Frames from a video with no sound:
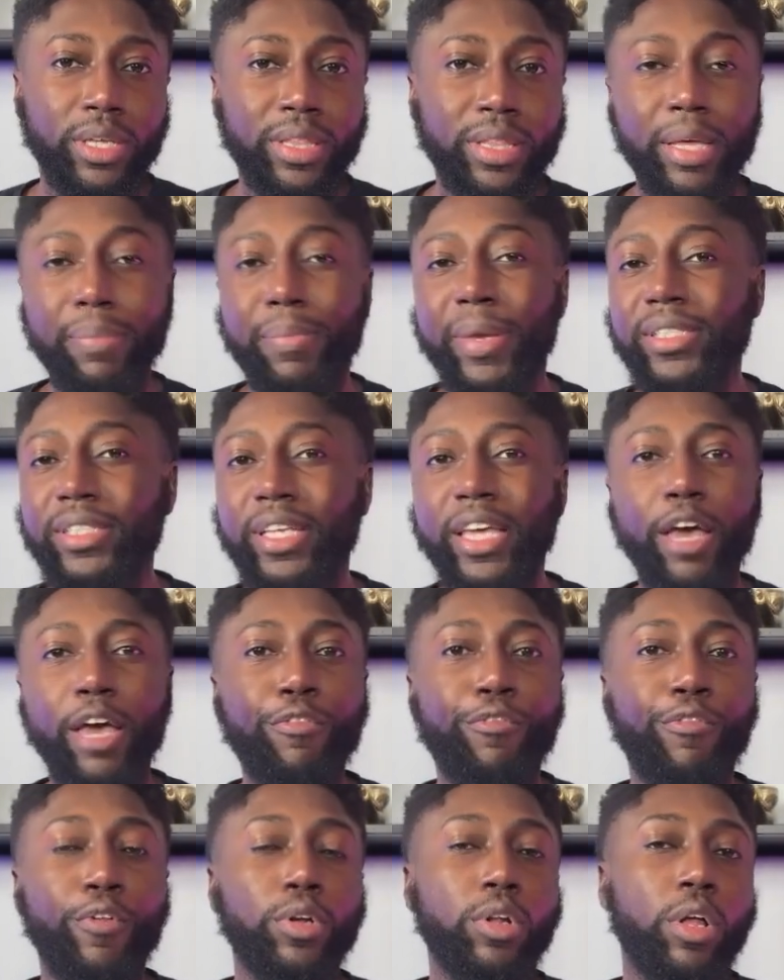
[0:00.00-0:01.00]
they basically have
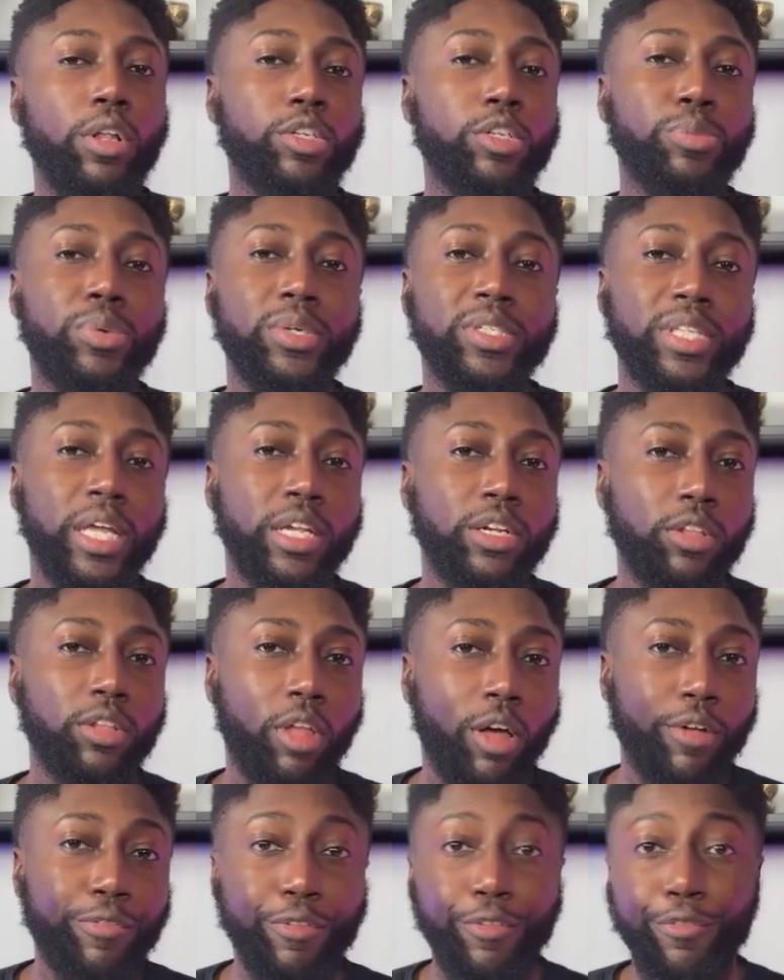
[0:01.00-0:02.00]
$4 per standard
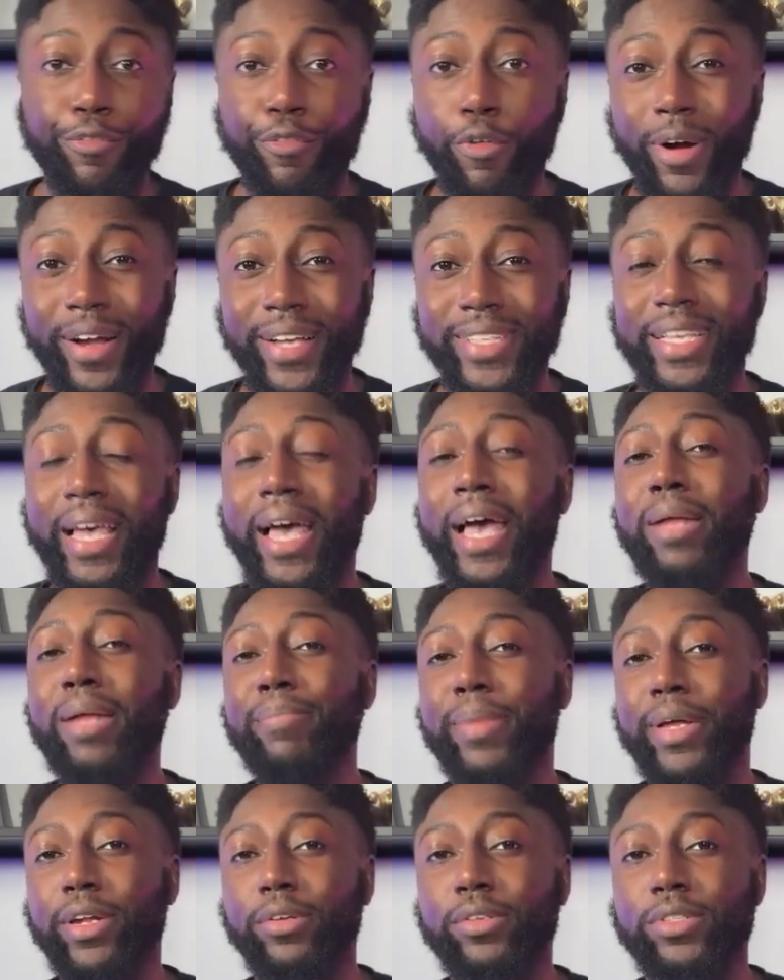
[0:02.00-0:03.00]
lot for Forex and
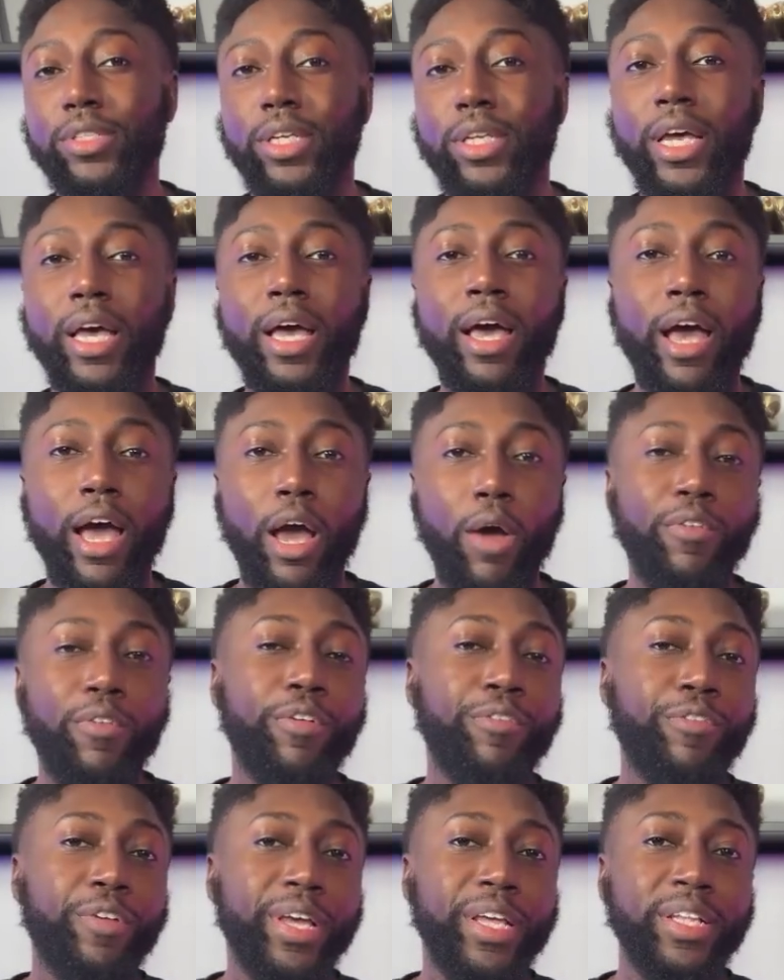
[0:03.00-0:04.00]
metals. However,
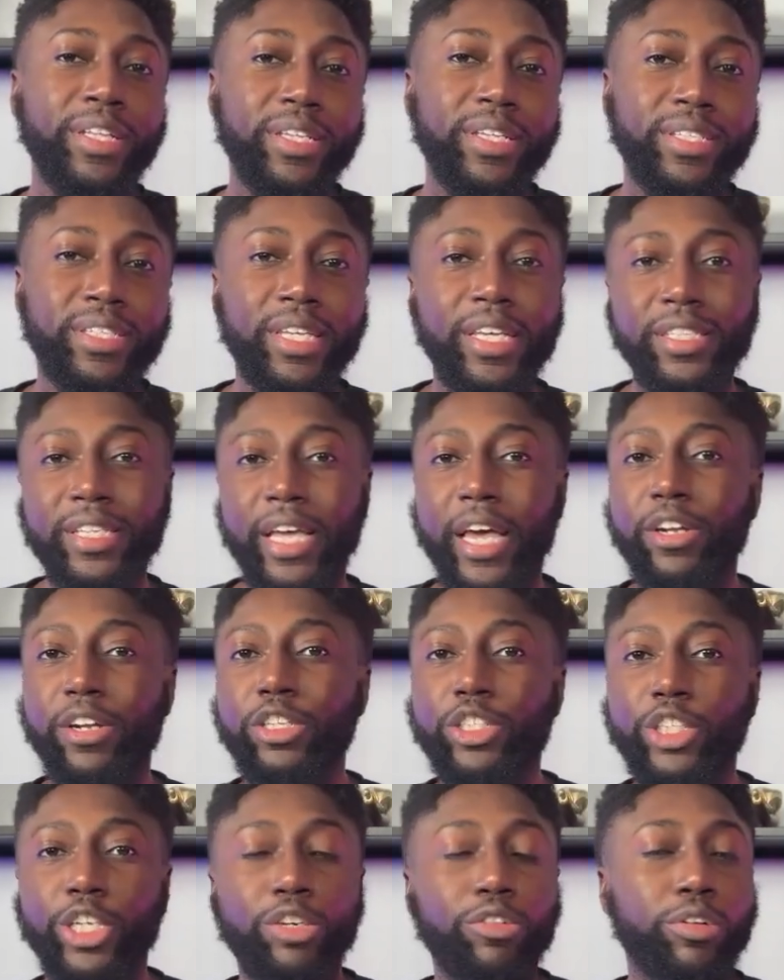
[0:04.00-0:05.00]
for indices,
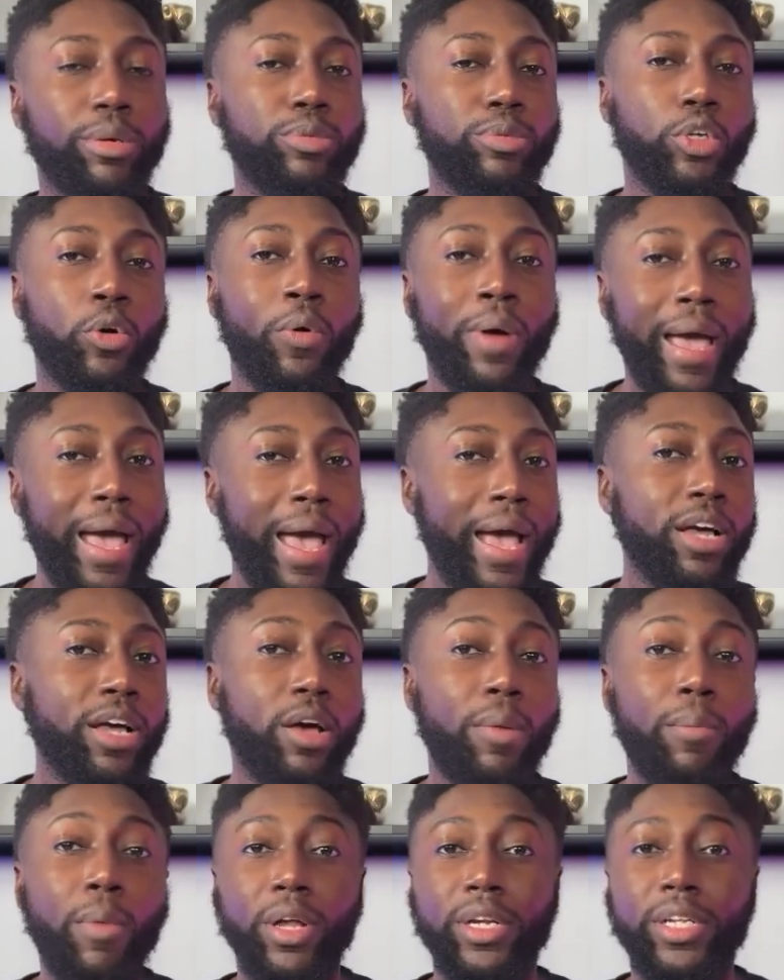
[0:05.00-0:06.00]
energy, crypto, and
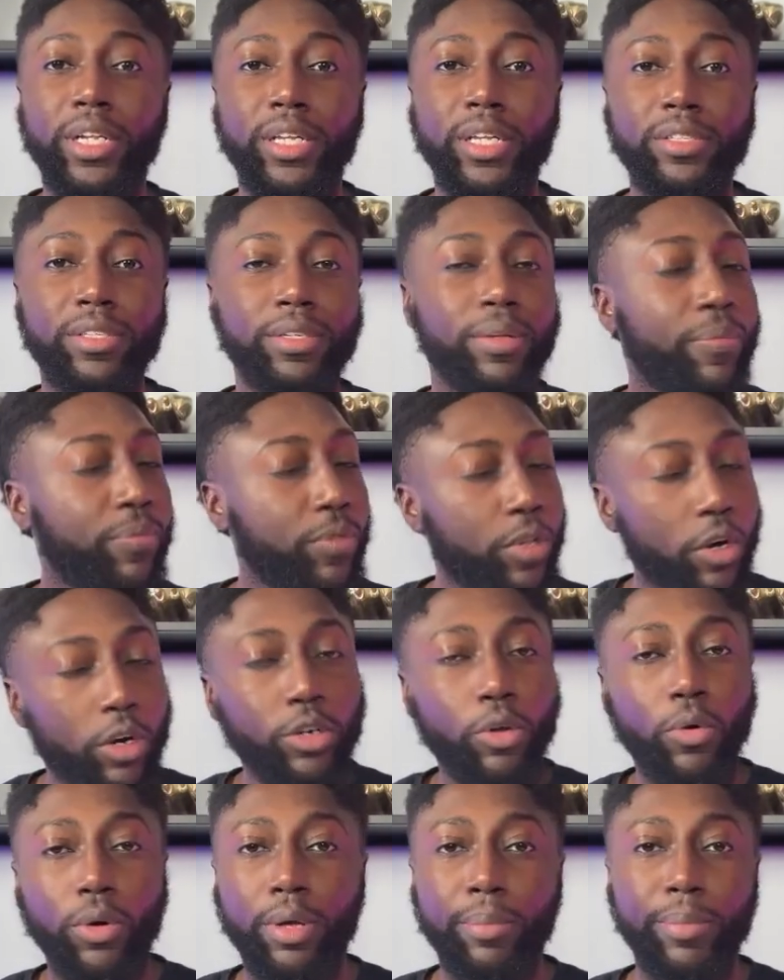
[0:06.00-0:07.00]
commodities, there are
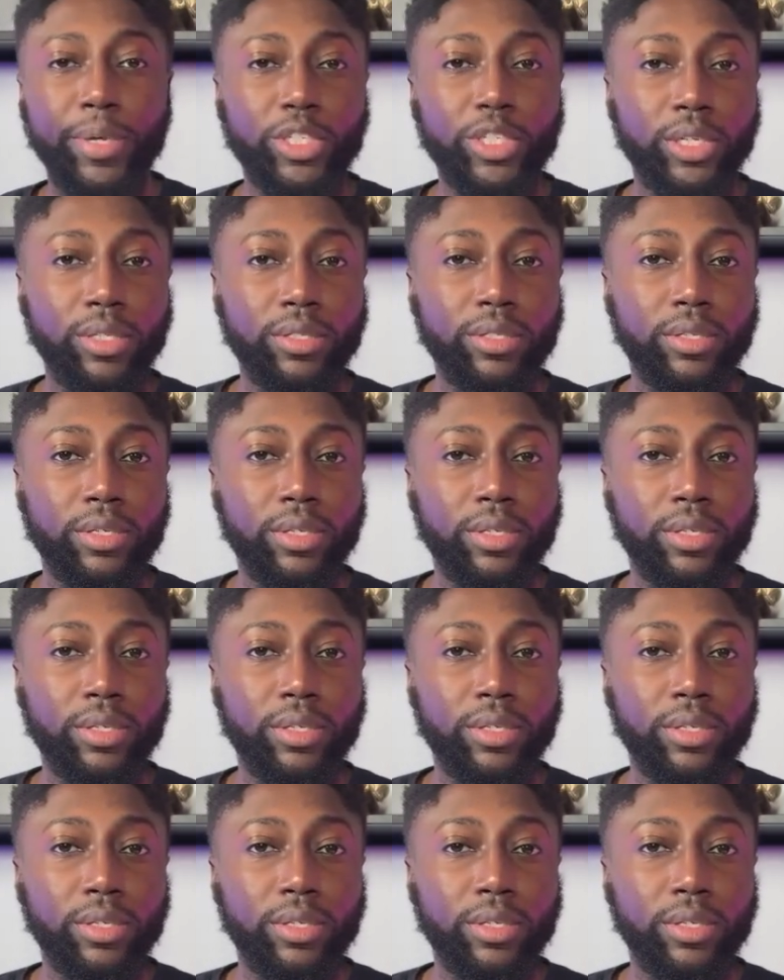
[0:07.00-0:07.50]
no commissions.